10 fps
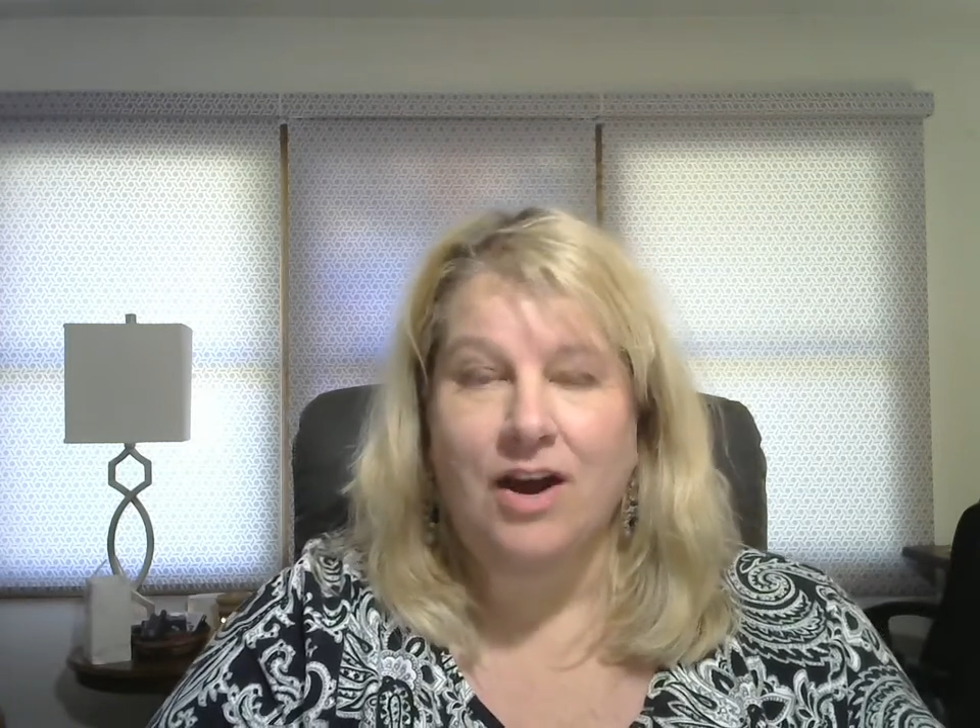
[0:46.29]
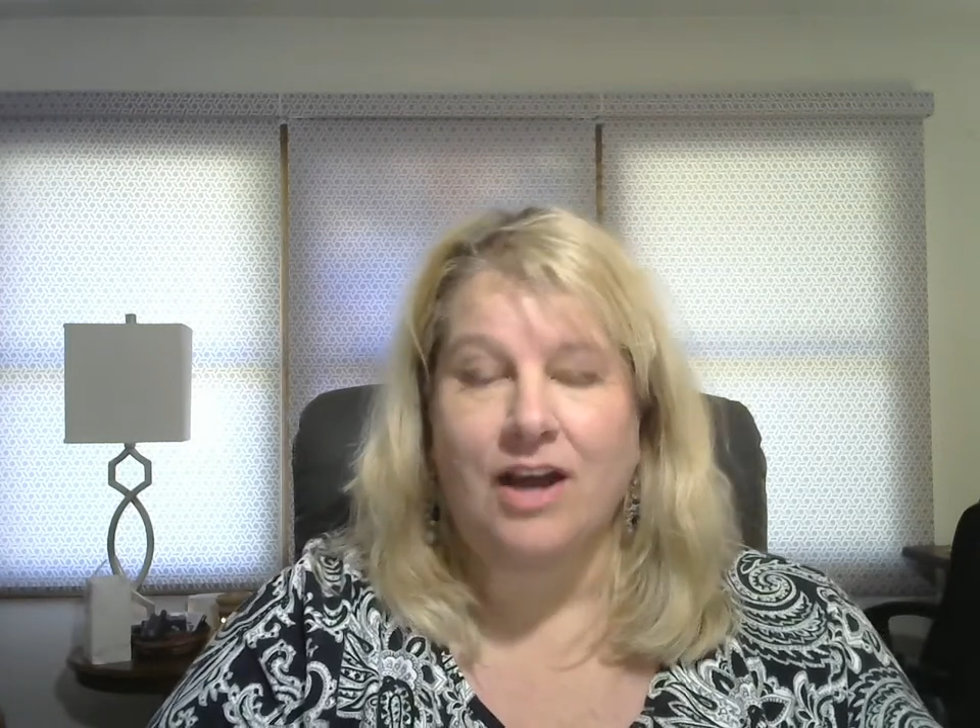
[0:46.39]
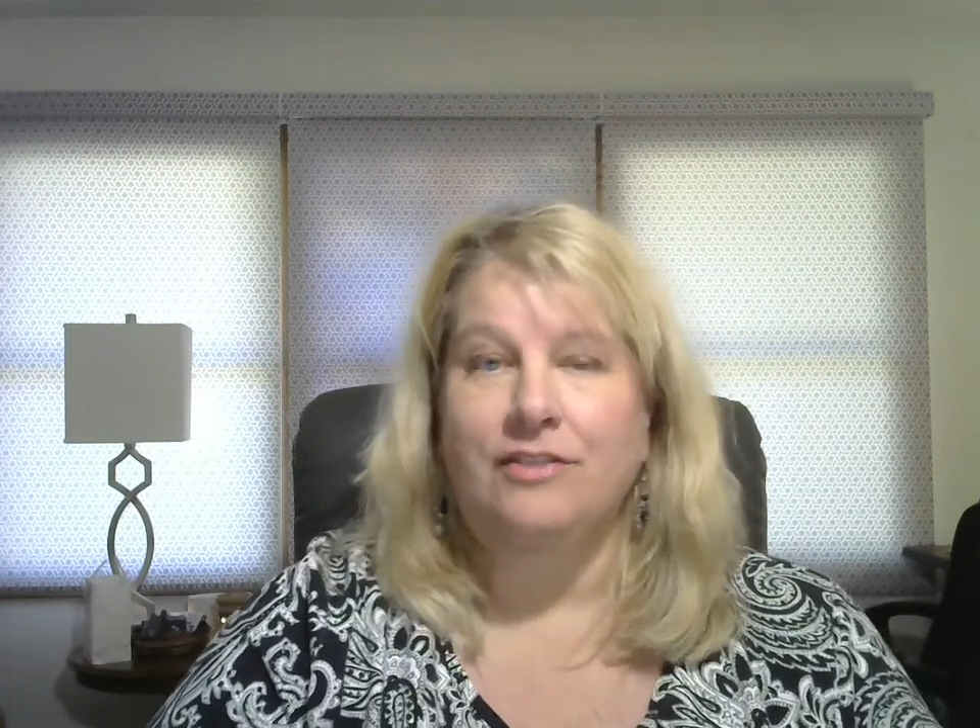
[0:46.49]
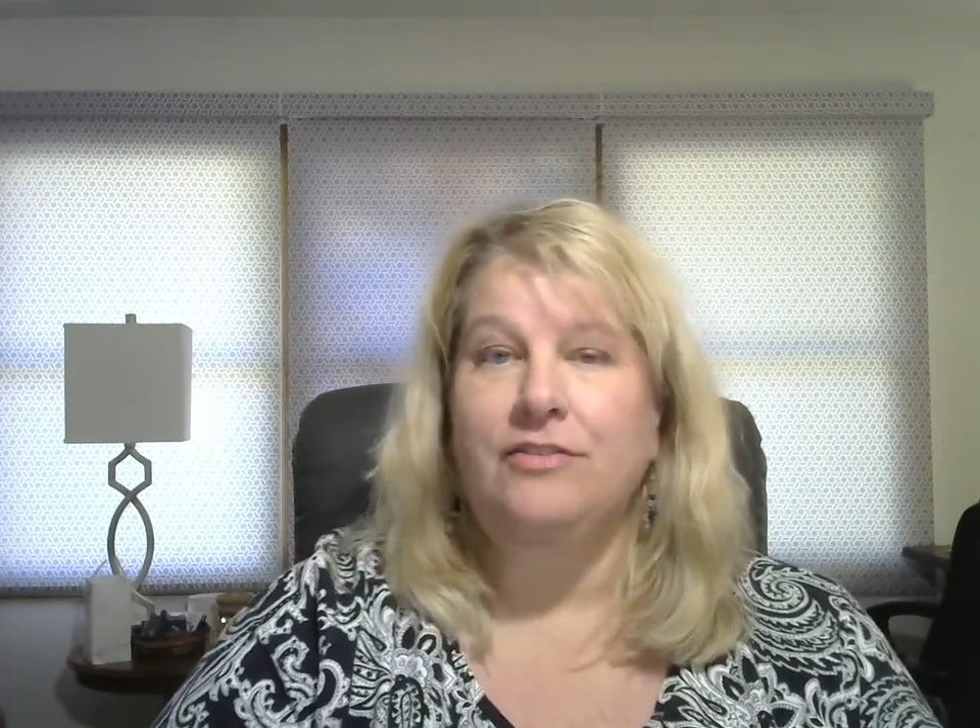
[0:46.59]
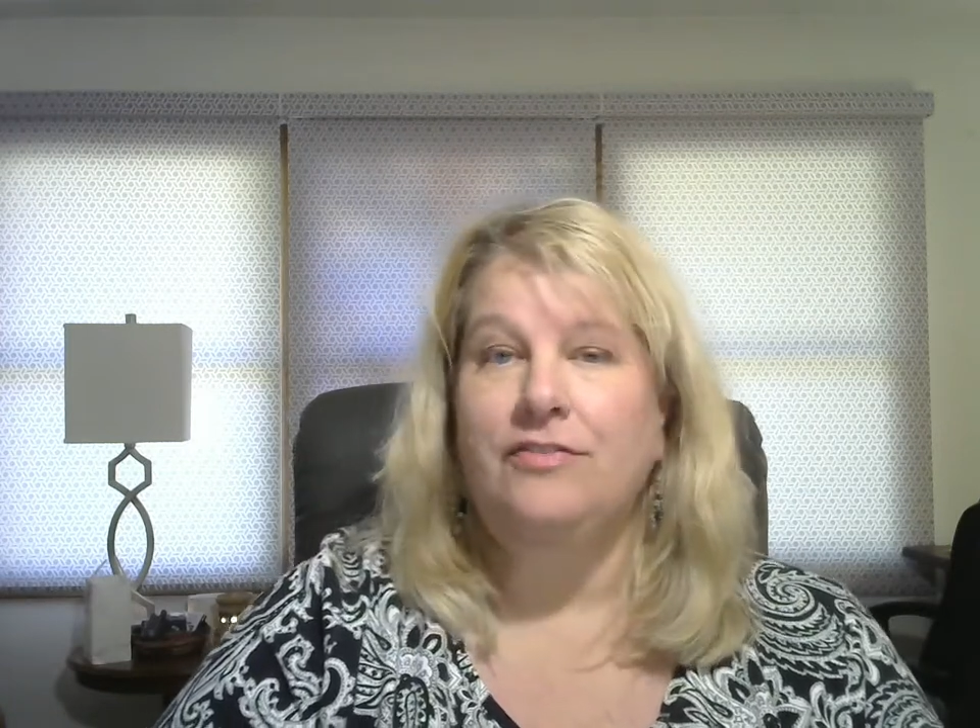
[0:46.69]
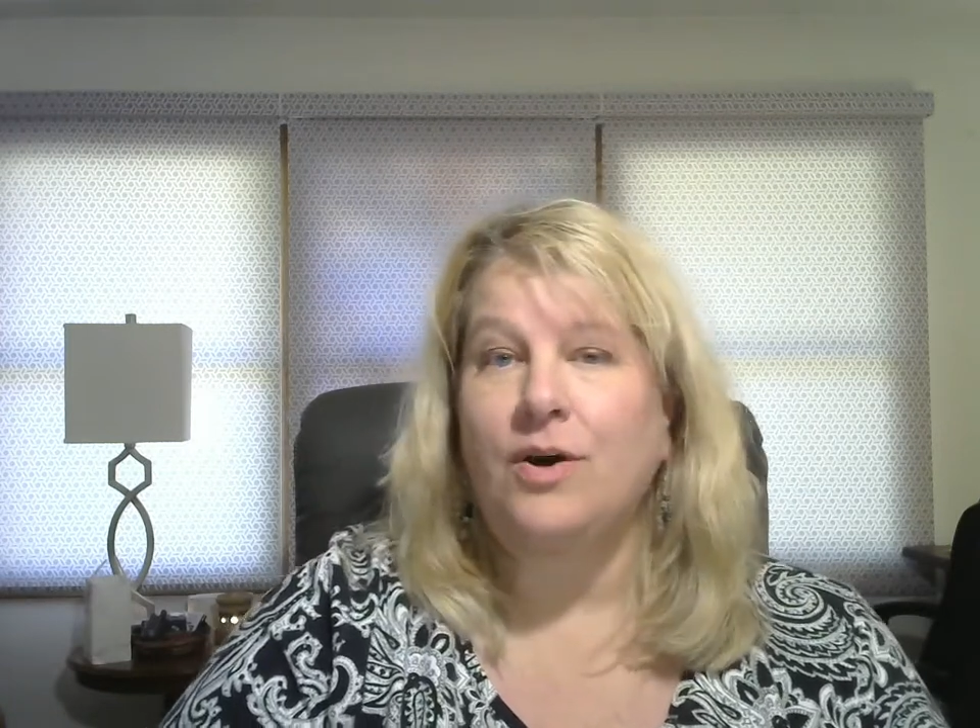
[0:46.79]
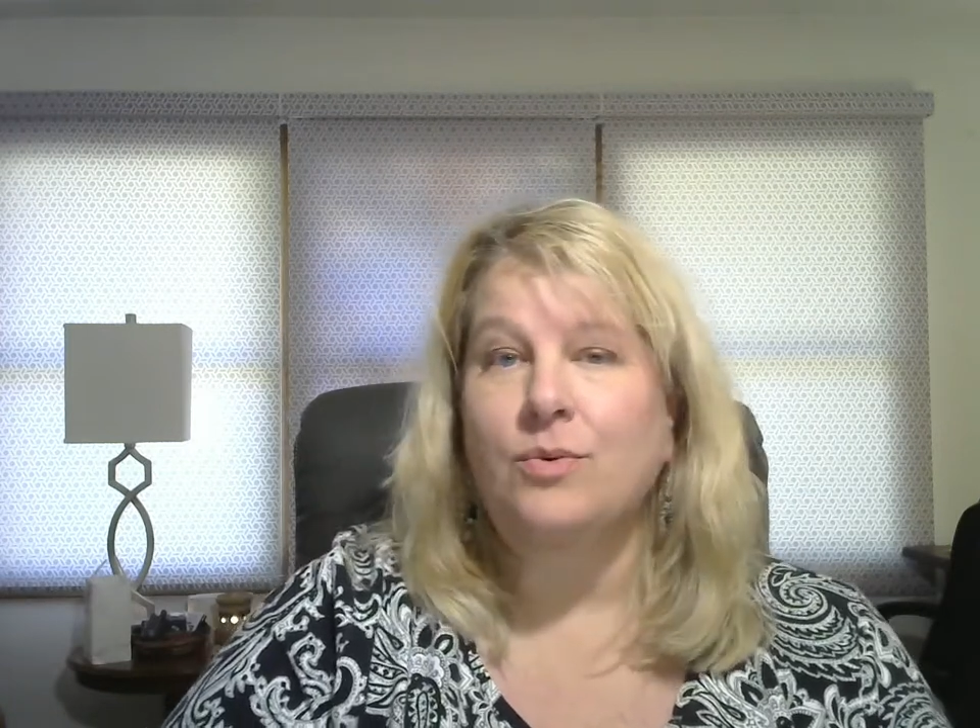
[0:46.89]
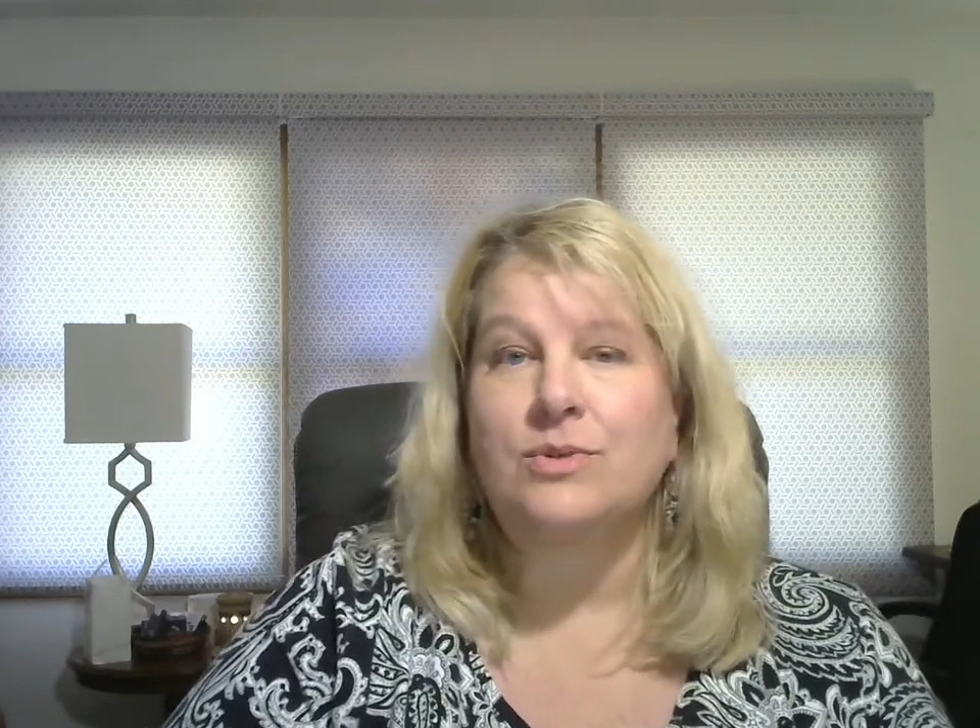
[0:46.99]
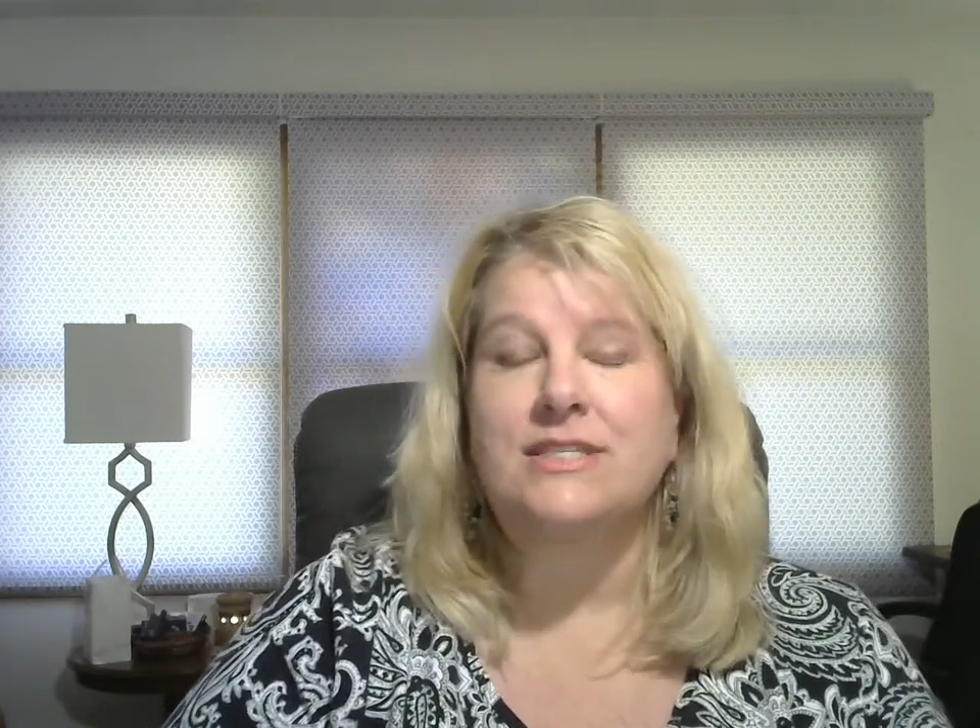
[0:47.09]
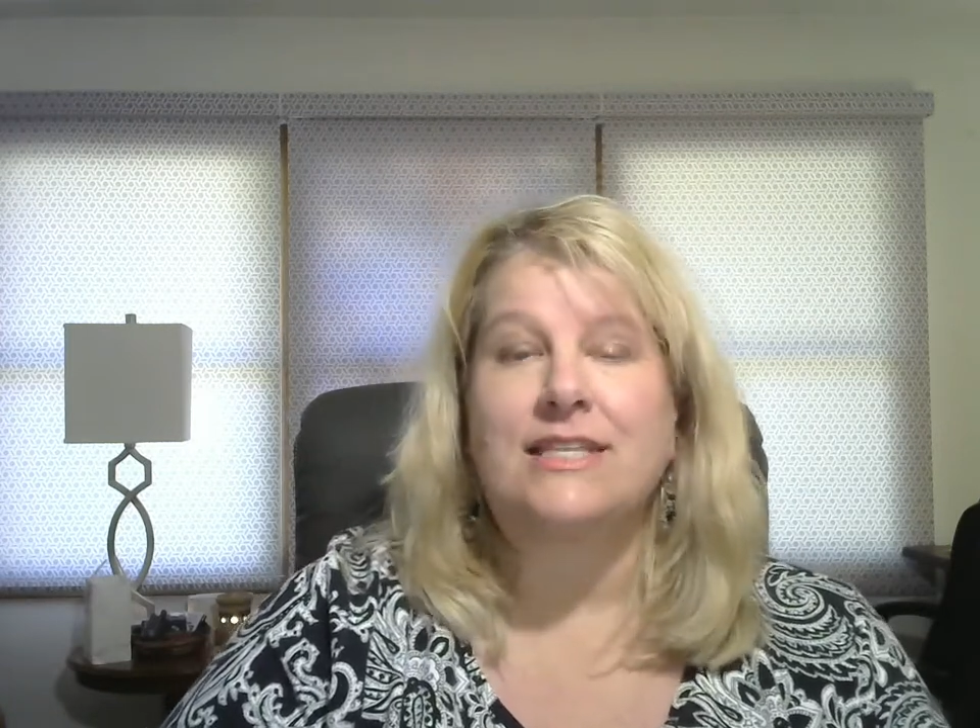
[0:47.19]
on
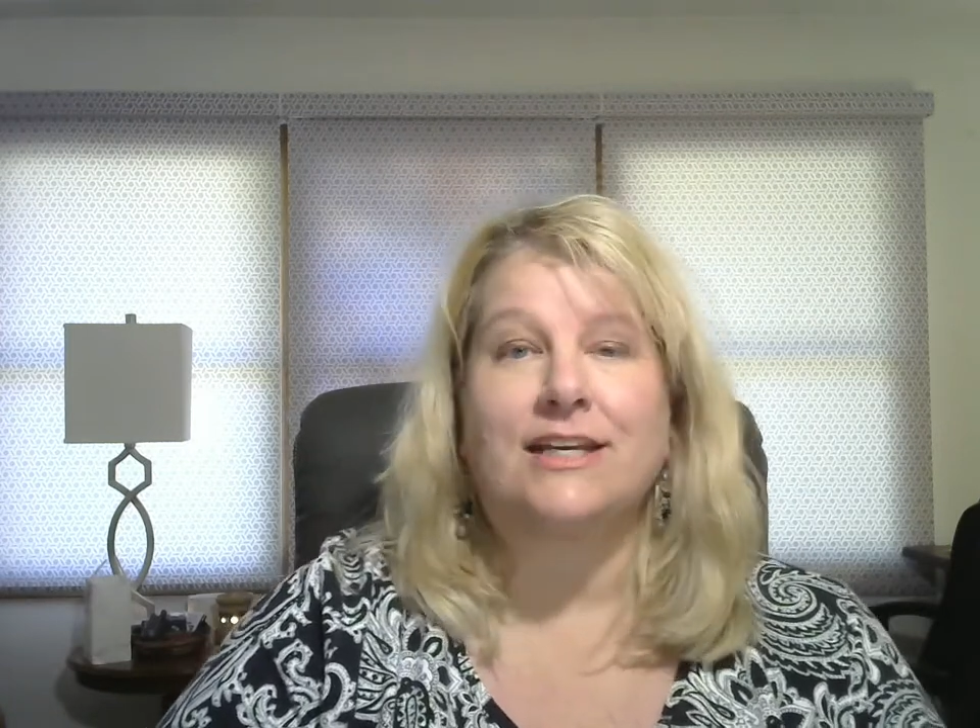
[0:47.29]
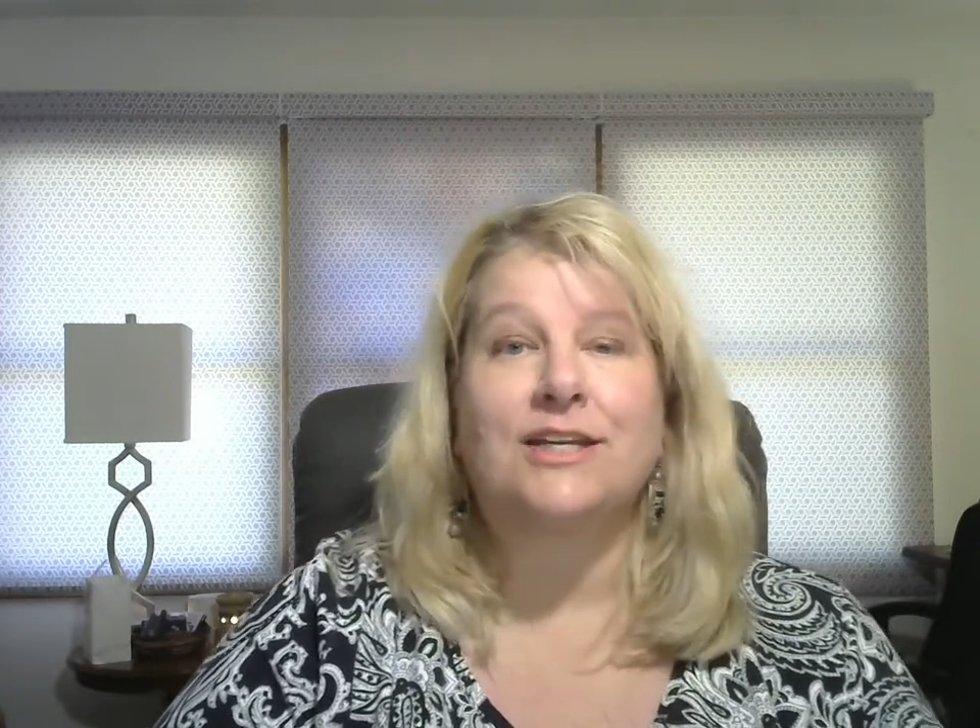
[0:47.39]
phones that